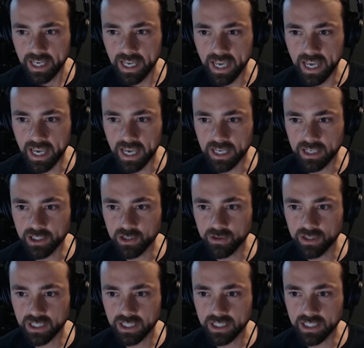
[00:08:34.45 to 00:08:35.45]
and
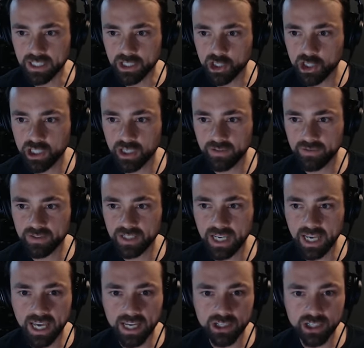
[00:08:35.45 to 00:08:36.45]
using the shift
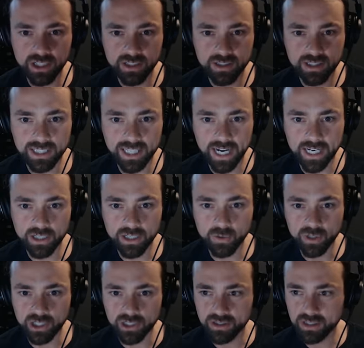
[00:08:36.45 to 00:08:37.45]
edges slider,
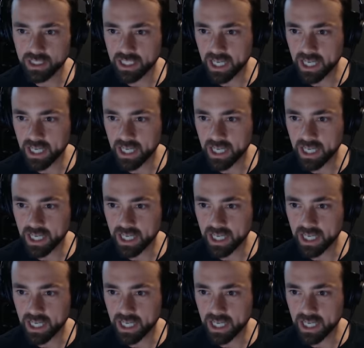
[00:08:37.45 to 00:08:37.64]
which is